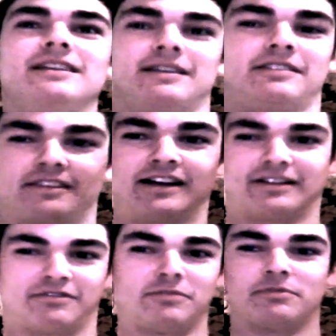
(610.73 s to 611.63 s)
Just kind of like a
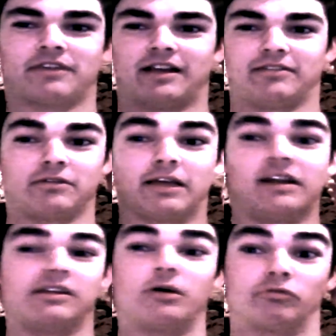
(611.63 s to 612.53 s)
Super Saiyan.
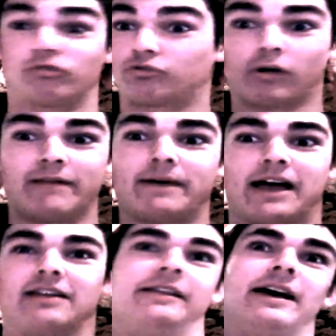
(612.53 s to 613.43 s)
It goes straight back
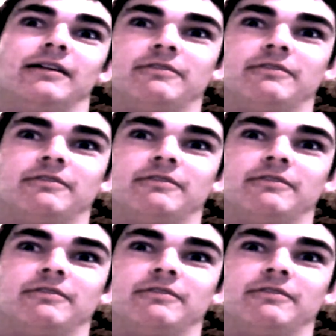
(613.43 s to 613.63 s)
and down.